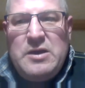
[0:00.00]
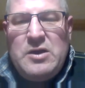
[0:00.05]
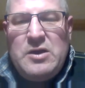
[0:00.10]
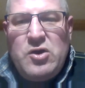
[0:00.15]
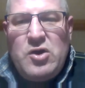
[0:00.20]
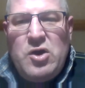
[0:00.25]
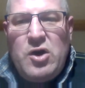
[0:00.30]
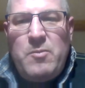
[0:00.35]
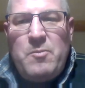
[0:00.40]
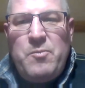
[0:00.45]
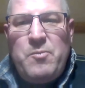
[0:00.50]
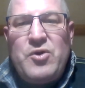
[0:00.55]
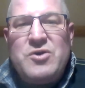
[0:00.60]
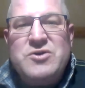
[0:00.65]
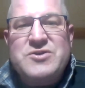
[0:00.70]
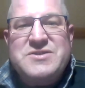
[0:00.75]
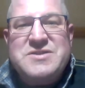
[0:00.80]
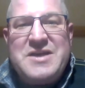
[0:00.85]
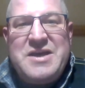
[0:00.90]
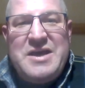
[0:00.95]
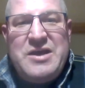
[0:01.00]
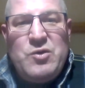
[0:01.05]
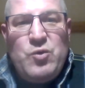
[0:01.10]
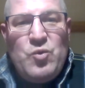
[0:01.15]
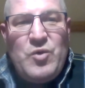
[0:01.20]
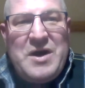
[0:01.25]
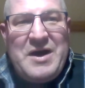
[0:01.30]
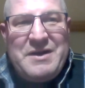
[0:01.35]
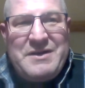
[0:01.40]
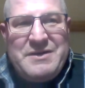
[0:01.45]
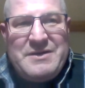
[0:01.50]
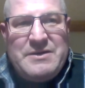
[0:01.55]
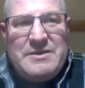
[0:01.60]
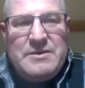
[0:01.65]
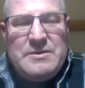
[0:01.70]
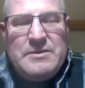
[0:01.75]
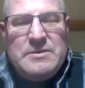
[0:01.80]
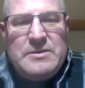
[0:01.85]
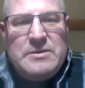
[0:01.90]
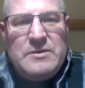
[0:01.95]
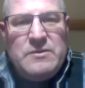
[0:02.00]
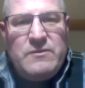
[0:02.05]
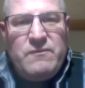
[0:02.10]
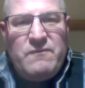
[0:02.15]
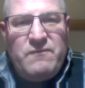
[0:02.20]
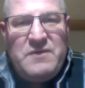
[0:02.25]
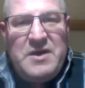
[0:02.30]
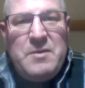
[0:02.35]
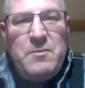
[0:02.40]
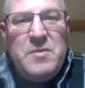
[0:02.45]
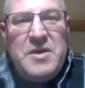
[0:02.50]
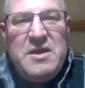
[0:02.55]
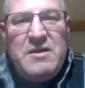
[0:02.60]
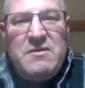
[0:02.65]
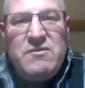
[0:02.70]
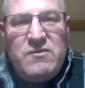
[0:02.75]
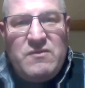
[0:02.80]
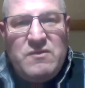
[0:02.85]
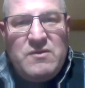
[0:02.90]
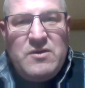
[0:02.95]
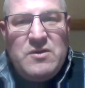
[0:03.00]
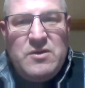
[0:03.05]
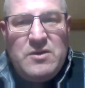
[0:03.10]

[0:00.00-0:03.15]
compost in one. That means